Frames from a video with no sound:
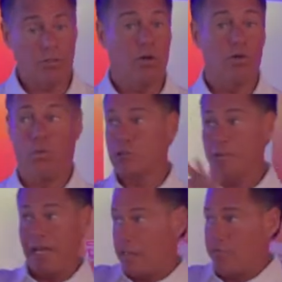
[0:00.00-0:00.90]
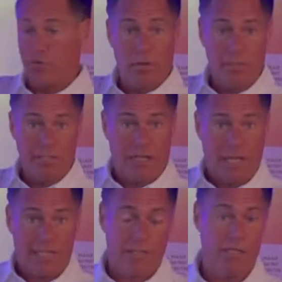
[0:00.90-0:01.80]
total once we got the front piece of
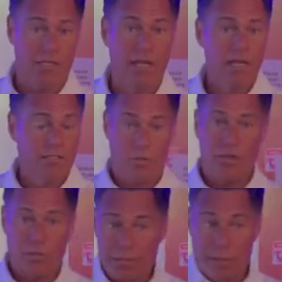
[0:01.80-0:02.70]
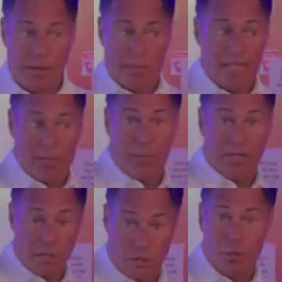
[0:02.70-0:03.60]
glass done. So we, we come out and kind of bring
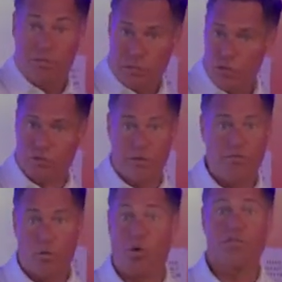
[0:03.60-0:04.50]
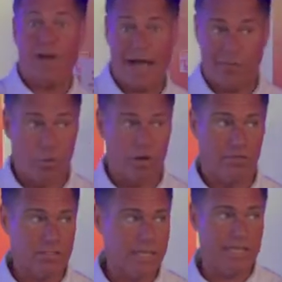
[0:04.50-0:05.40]
a crew of two, three, four, or five, or
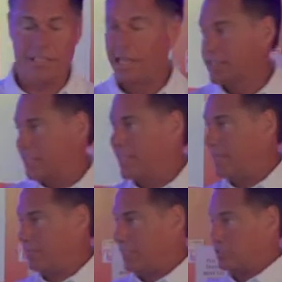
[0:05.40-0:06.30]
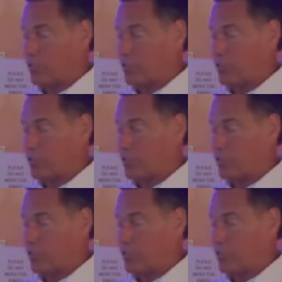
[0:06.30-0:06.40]
whatever it takes to get everything. So